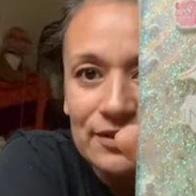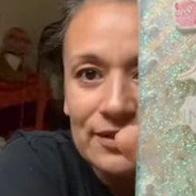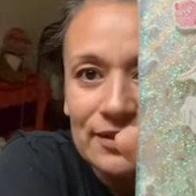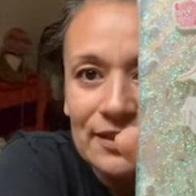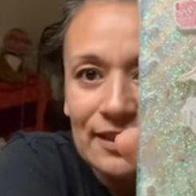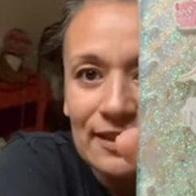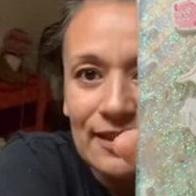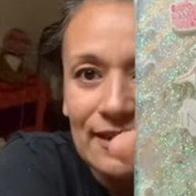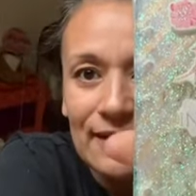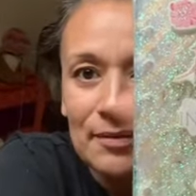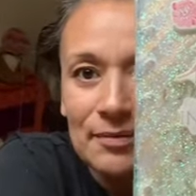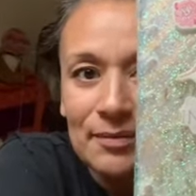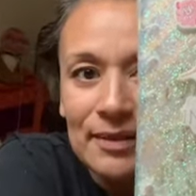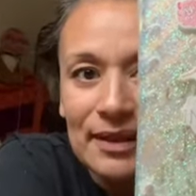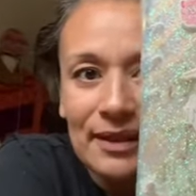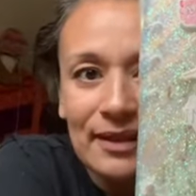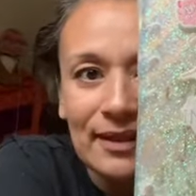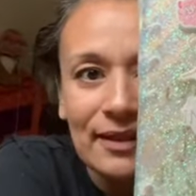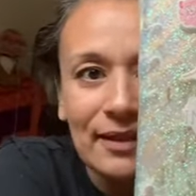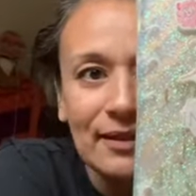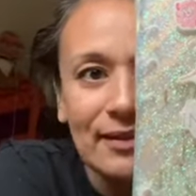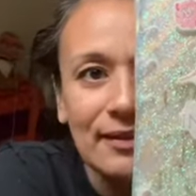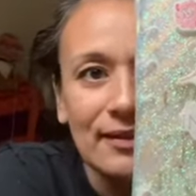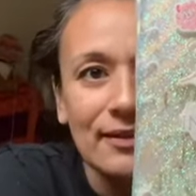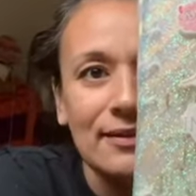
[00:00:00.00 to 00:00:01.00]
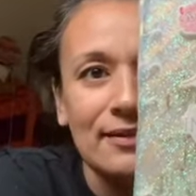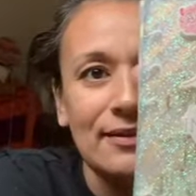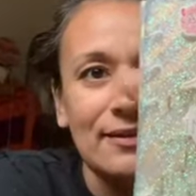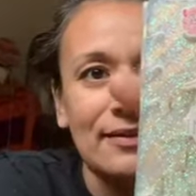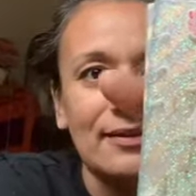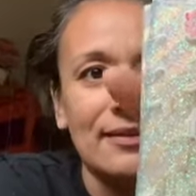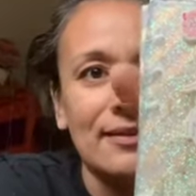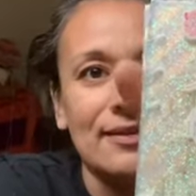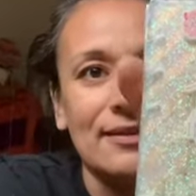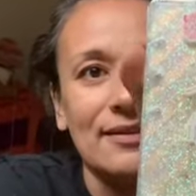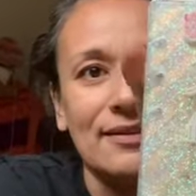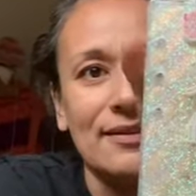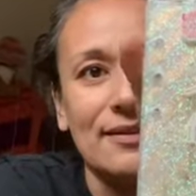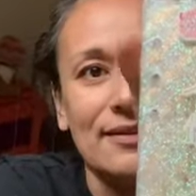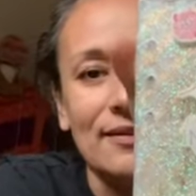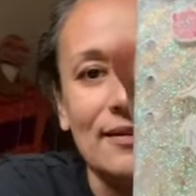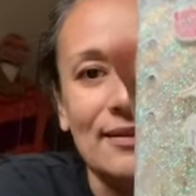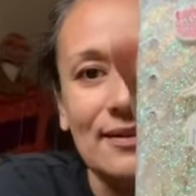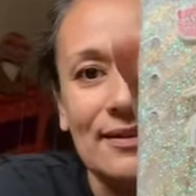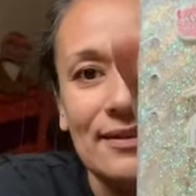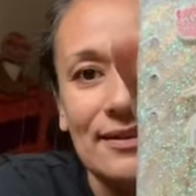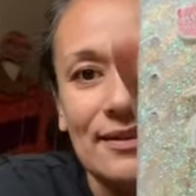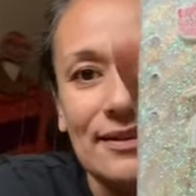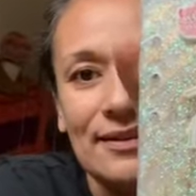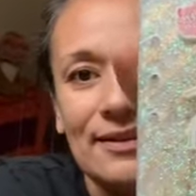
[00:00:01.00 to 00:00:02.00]
that I made.
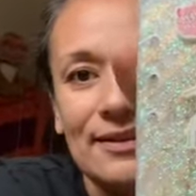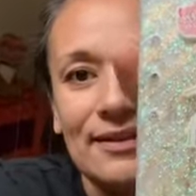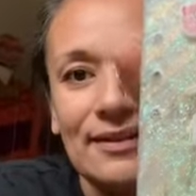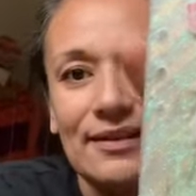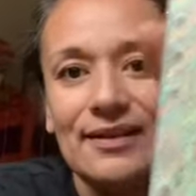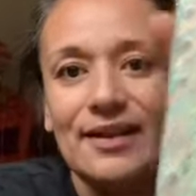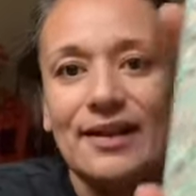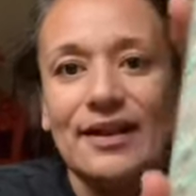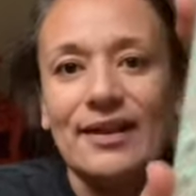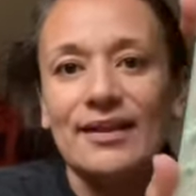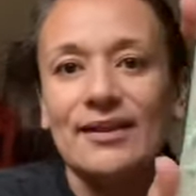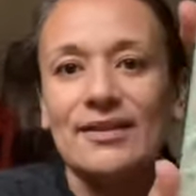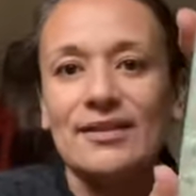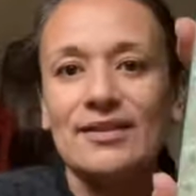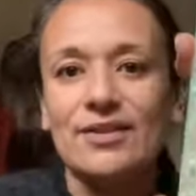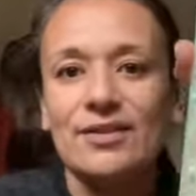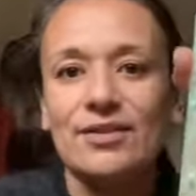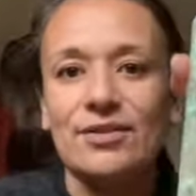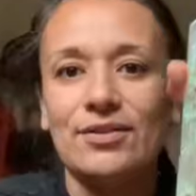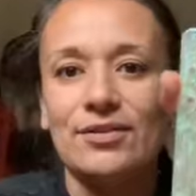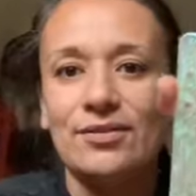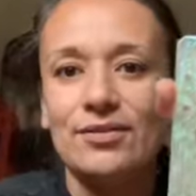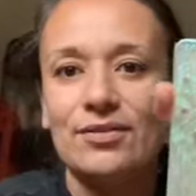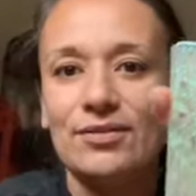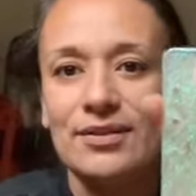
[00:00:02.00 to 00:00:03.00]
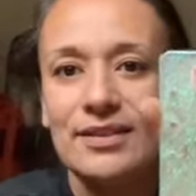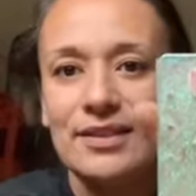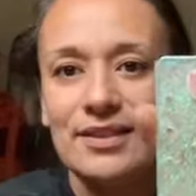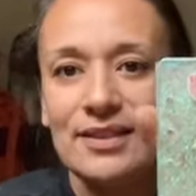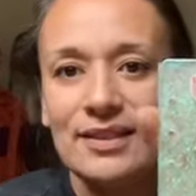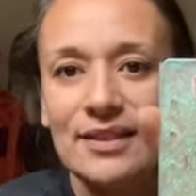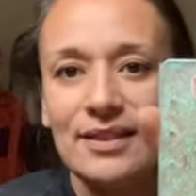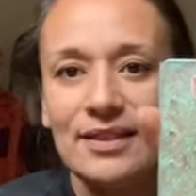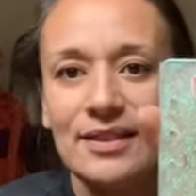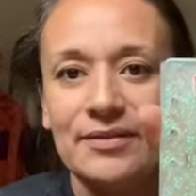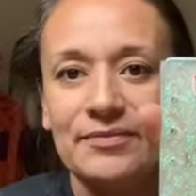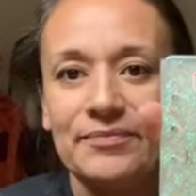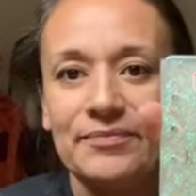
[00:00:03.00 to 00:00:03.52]
And so, see?